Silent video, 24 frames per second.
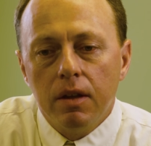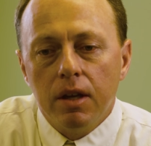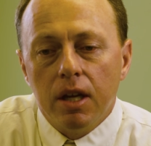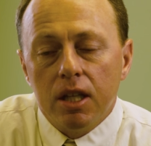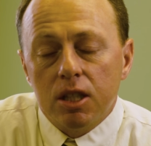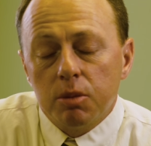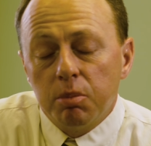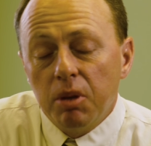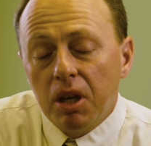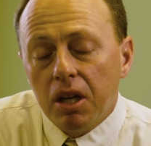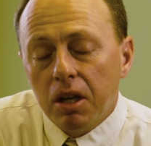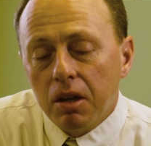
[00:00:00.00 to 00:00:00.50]

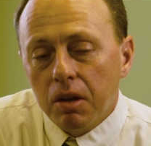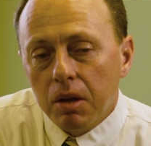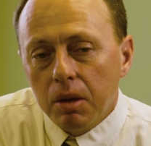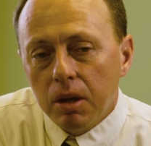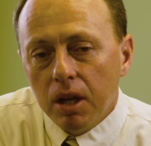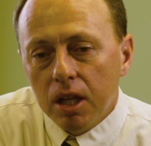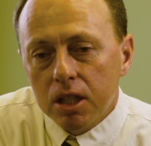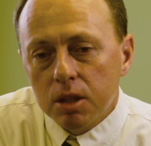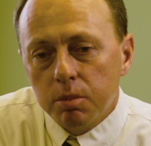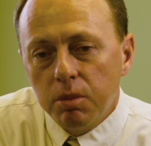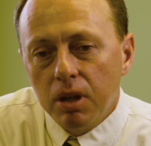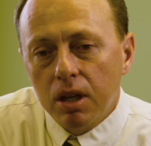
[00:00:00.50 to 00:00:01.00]
it's been
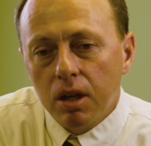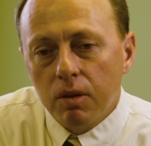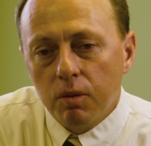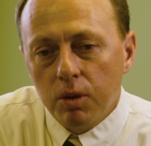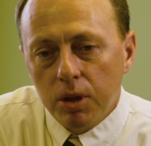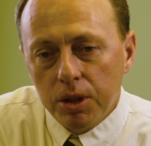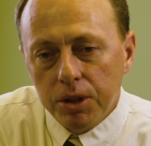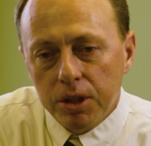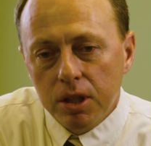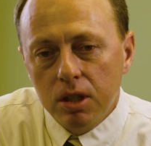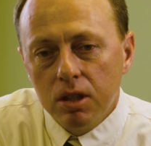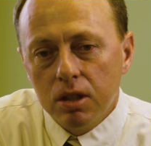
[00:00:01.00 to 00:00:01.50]
a
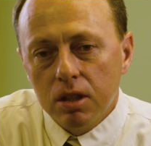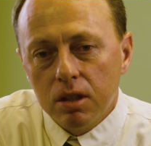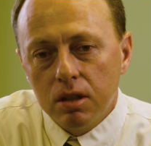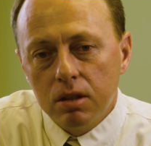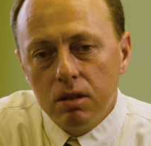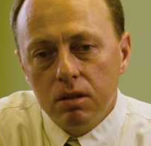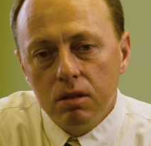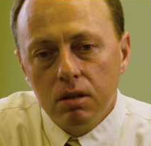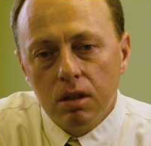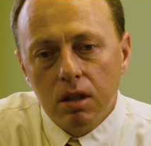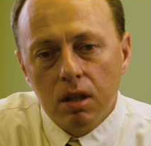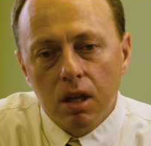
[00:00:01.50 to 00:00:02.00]
really good
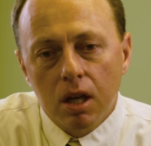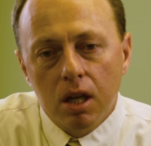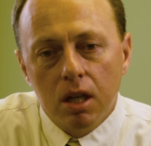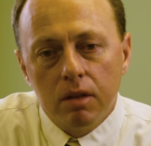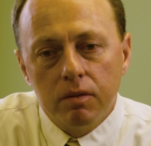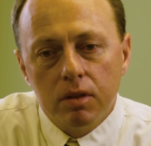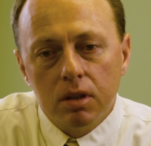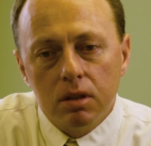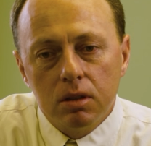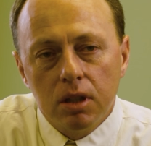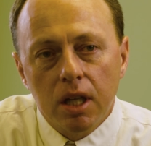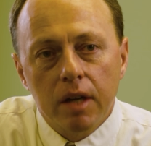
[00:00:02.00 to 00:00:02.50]
kind
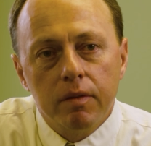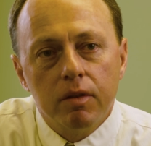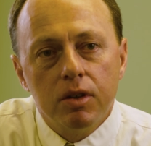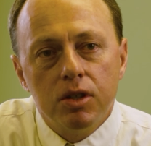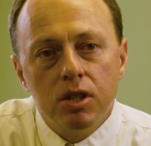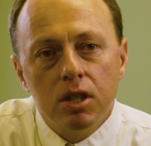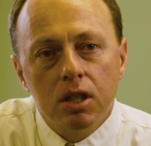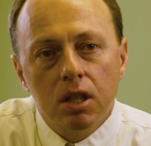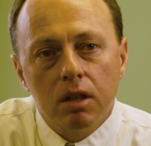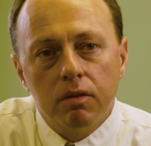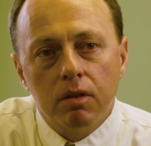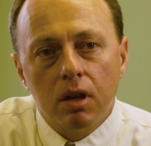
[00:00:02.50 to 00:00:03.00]
of a
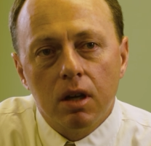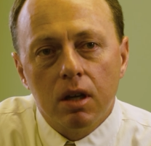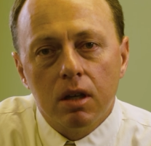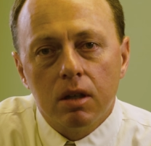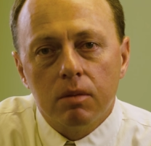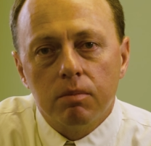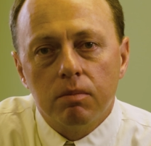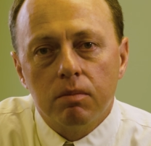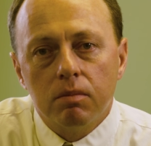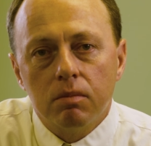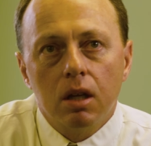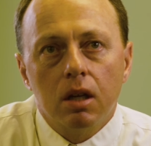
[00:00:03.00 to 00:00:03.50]
leveraging of
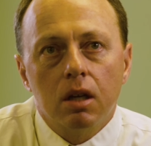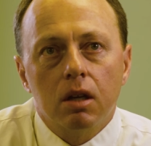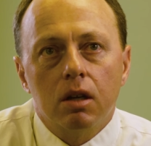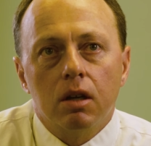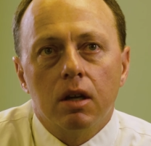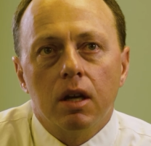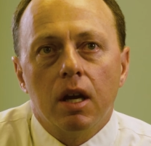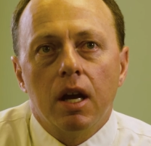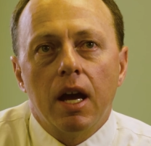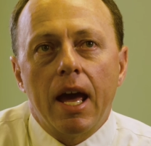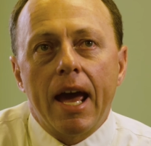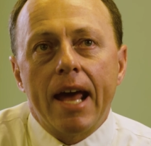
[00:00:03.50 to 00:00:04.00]
our
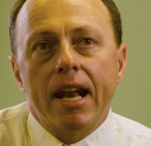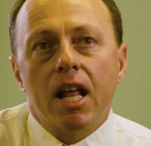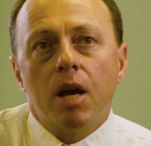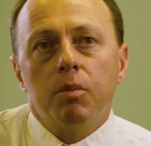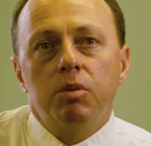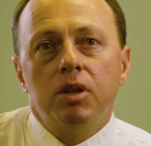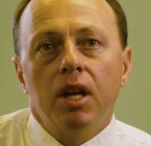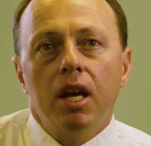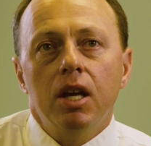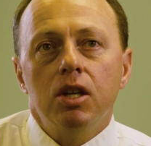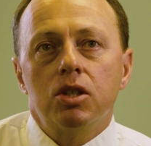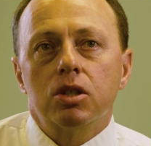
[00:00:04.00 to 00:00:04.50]

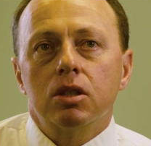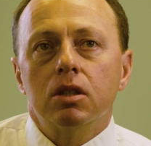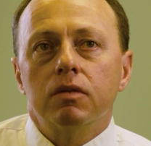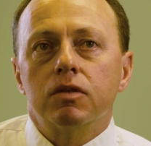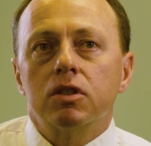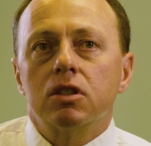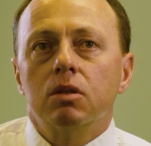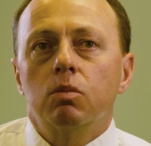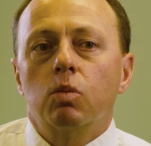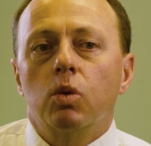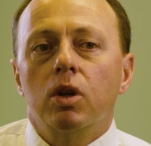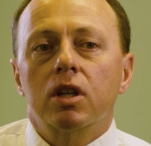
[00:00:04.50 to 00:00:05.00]
adaptation of
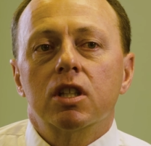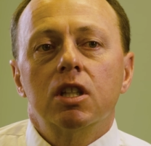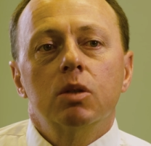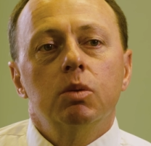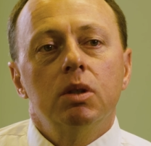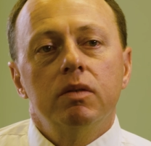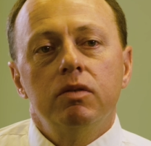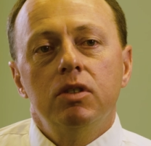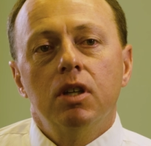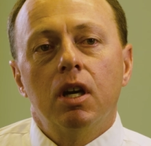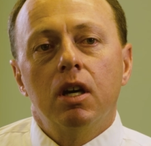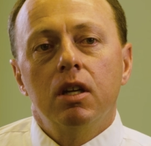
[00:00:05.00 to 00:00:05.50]
some work that
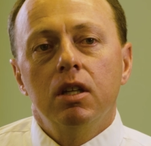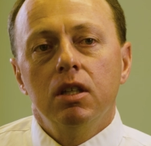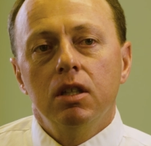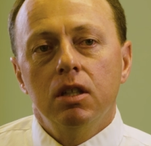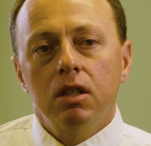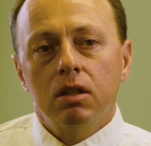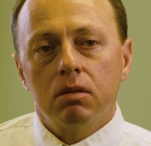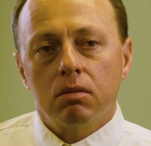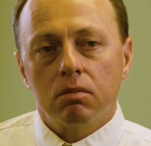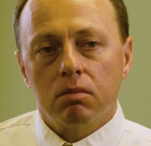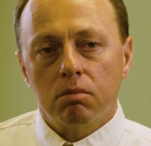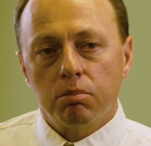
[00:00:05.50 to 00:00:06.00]
we've done
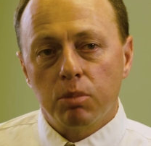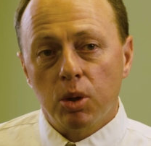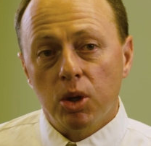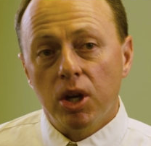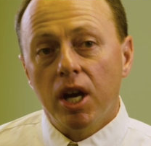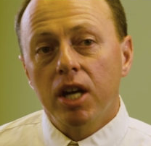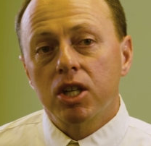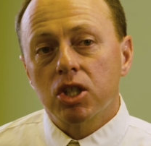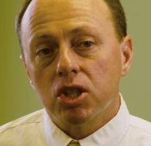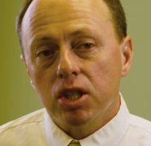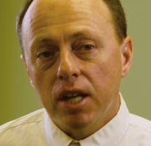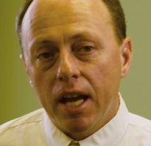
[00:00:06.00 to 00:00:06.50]
in
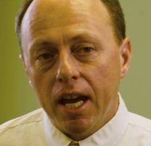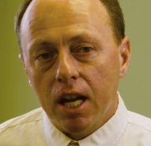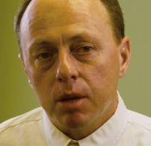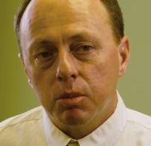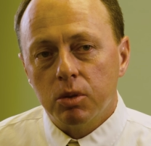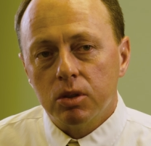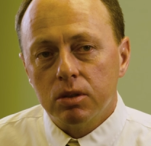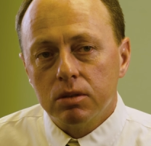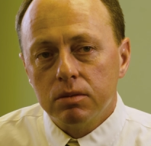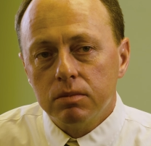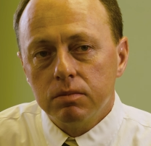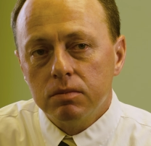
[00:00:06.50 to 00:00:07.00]
production
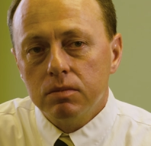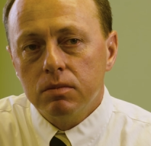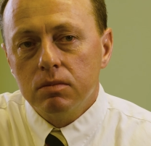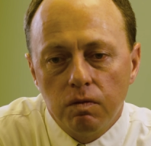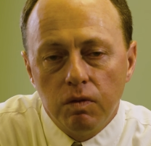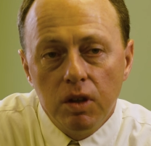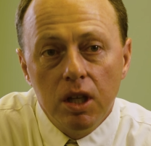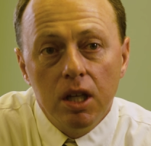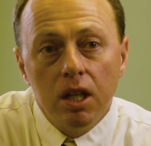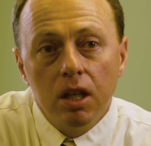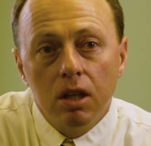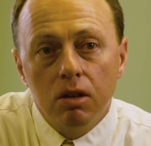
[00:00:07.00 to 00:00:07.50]
animal
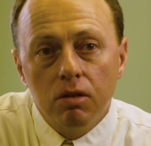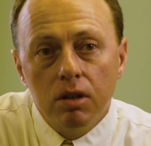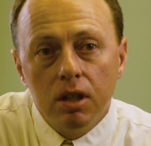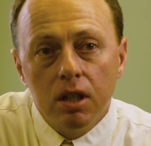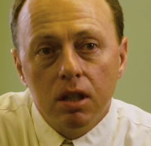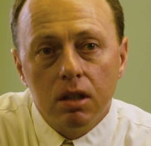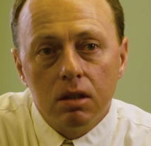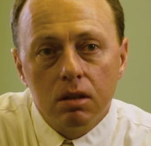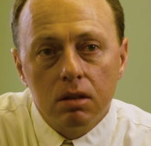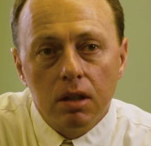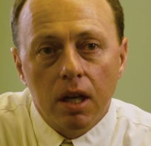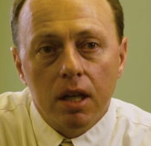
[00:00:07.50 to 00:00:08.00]
feed
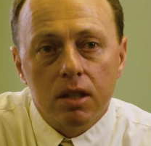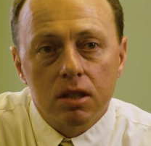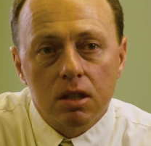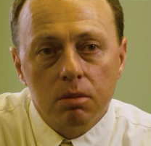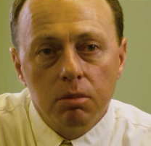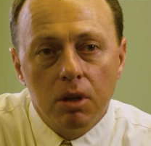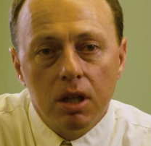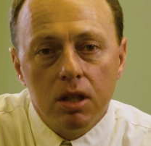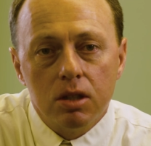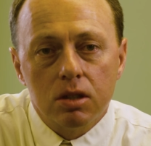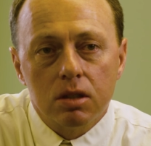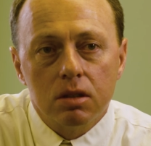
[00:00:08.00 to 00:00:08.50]
ingredient
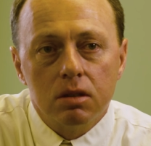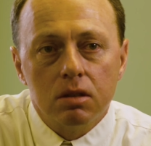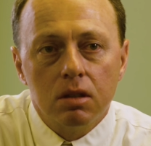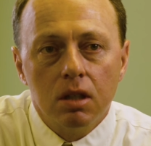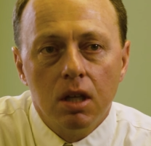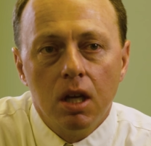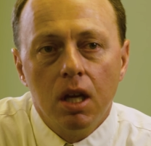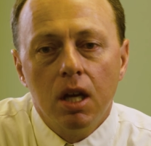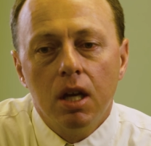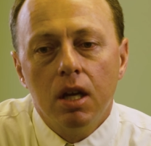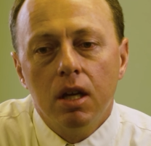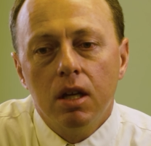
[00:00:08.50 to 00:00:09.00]
estimation
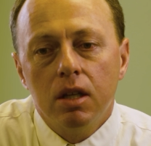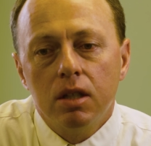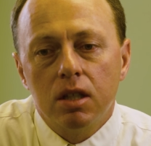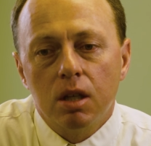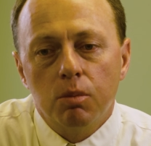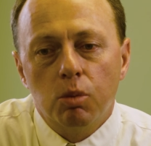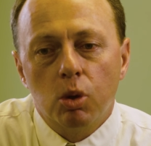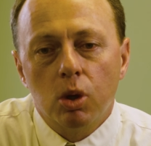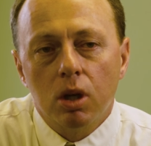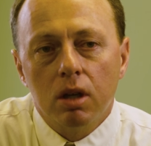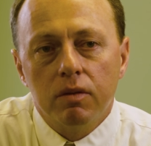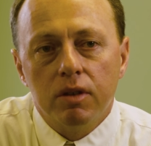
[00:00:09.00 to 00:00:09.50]
to
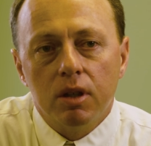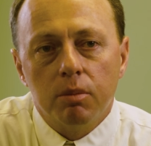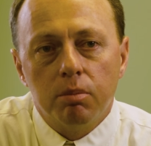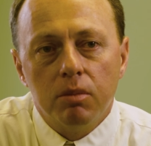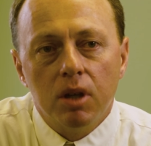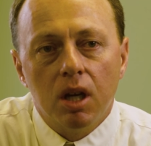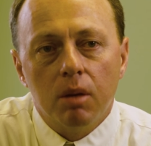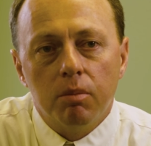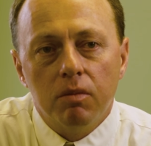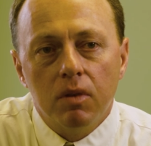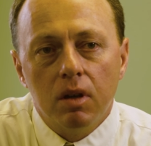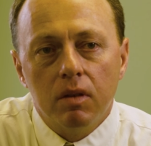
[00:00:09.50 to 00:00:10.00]
more of
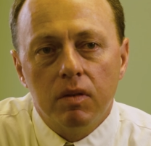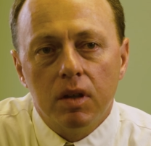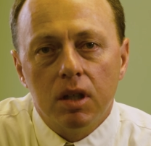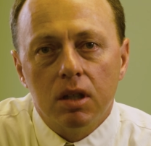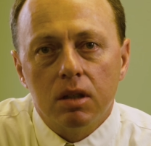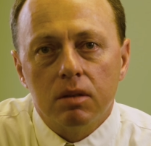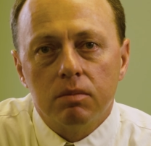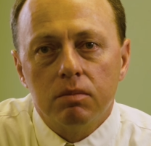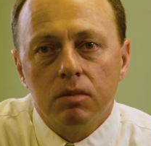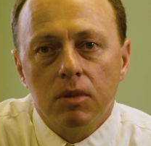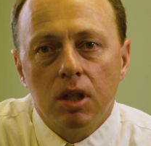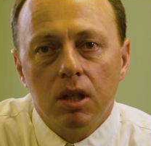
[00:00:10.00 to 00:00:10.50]

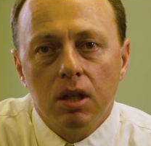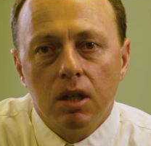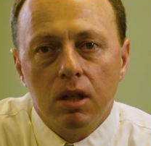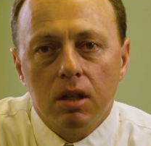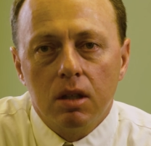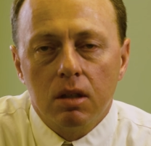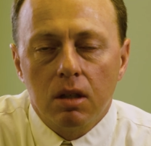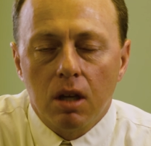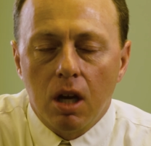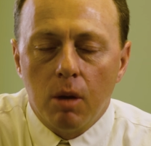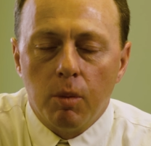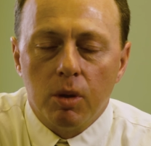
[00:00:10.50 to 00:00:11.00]
a
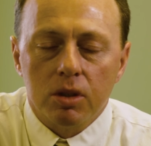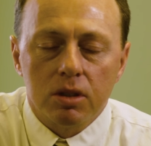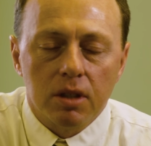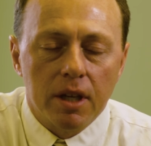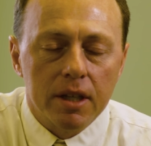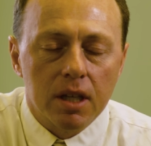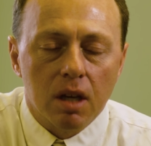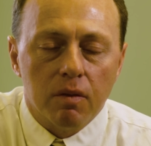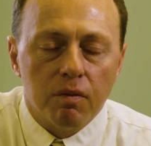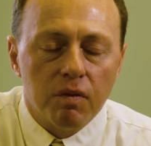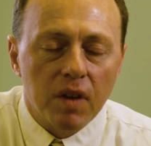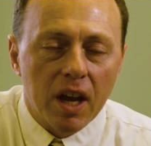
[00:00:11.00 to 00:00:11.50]
almost
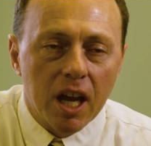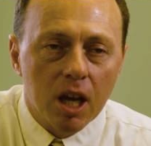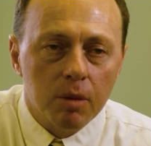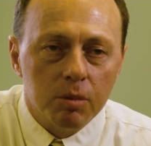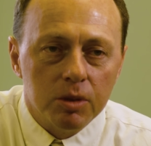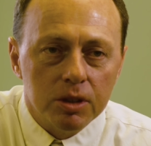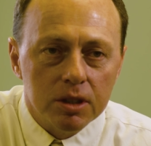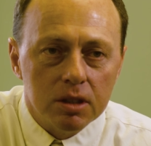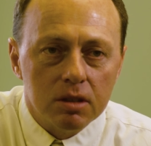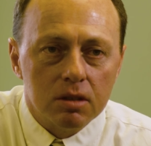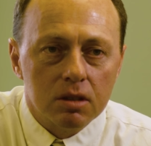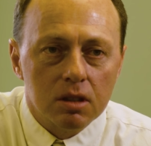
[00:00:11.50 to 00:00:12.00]
like a
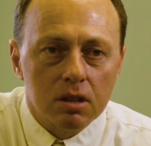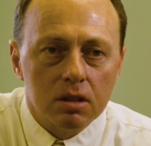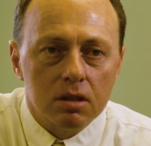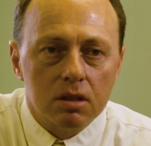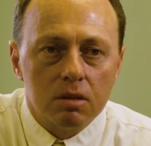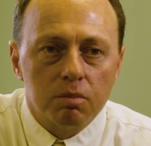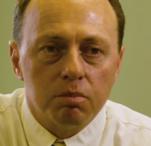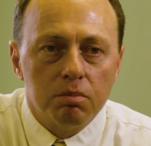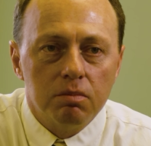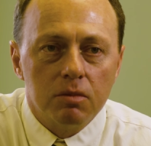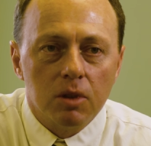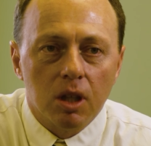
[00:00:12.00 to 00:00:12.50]
family,
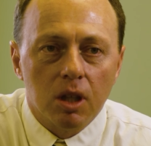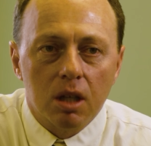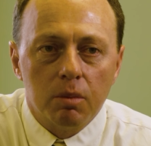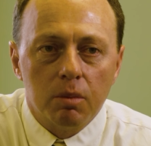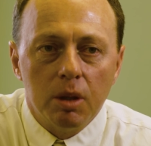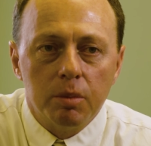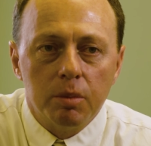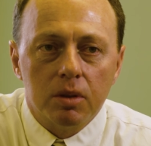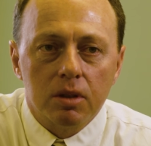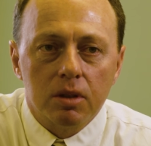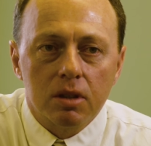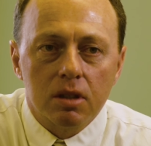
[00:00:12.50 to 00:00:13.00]
because a lot of
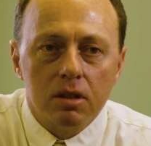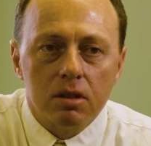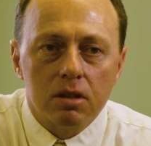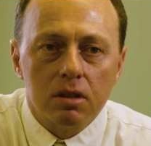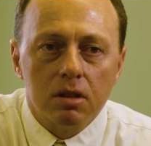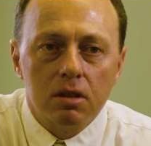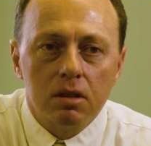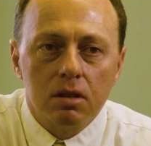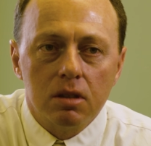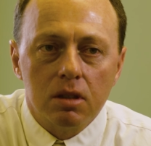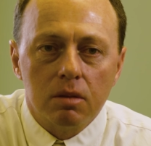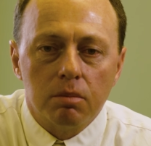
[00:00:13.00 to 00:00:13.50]
people
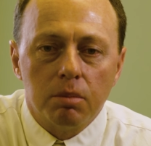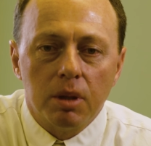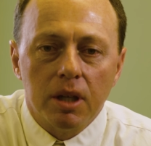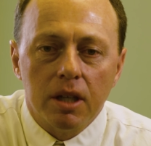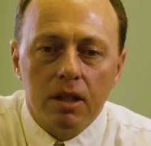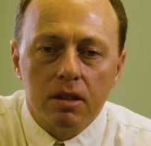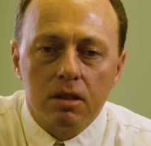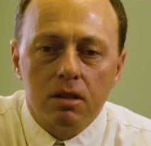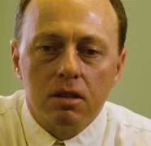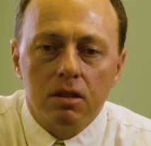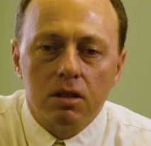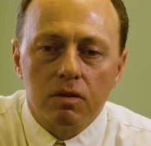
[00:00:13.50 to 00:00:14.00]
consider their
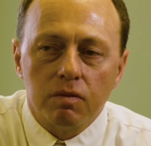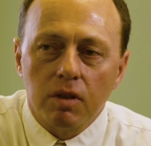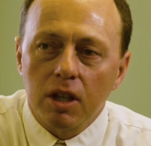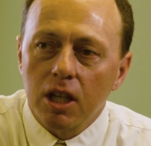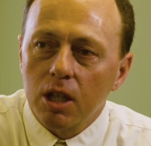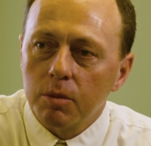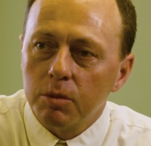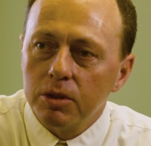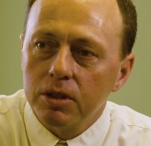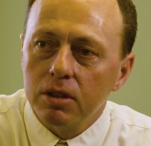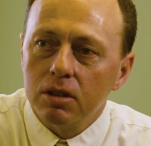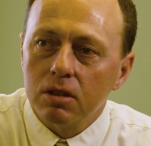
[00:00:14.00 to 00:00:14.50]
pets as
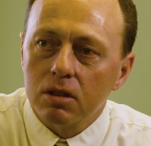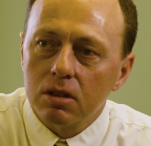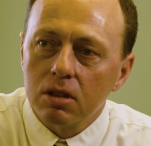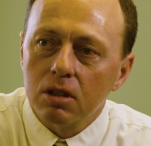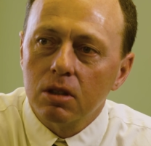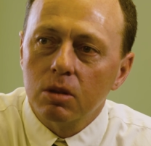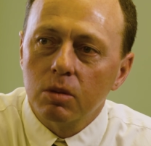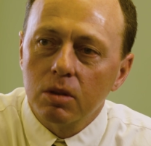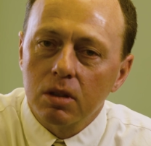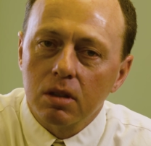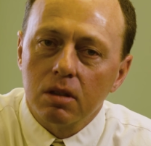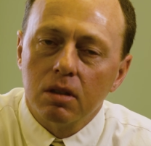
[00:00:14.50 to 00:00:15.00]
family, and
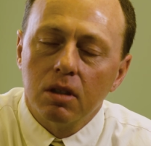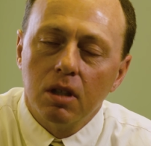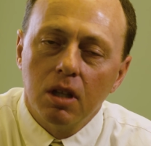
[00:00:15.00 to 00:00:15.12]
so